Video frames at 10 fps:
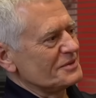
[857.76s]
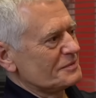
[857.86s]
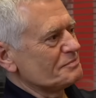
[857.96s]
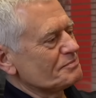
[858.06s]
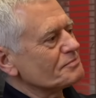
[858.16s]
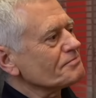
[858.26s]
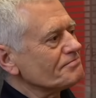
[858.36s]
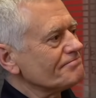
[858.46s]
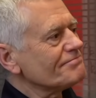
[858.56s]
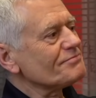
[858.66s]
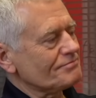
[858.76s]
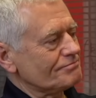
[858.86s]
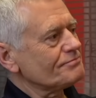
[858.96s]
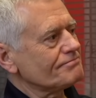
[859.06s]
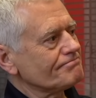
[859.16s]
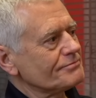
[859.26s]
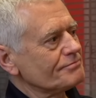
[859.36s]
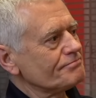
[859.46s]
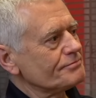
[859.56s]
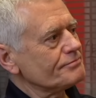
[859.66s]
know, what technologies come out of it as well.
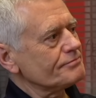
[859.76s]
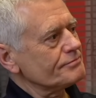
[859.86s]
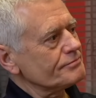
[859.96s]
So